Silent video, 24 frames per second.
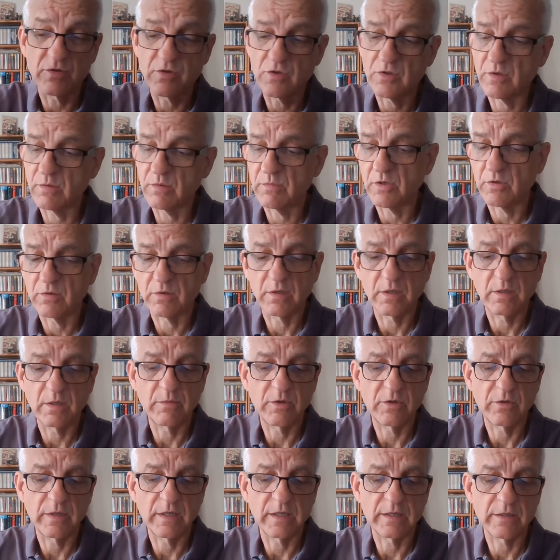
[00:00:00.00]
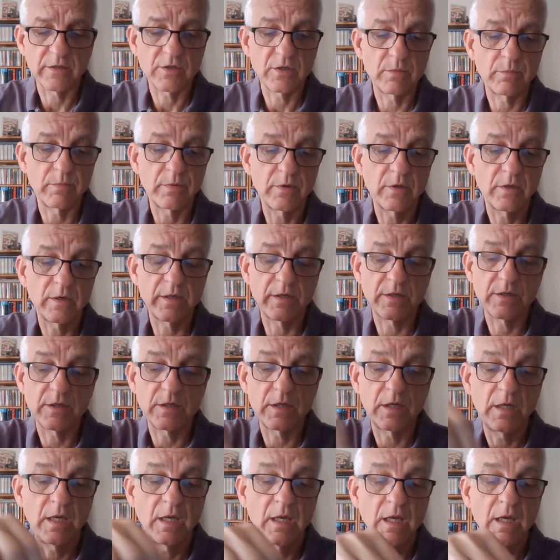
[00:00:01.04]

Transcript: so I'm not that surprised.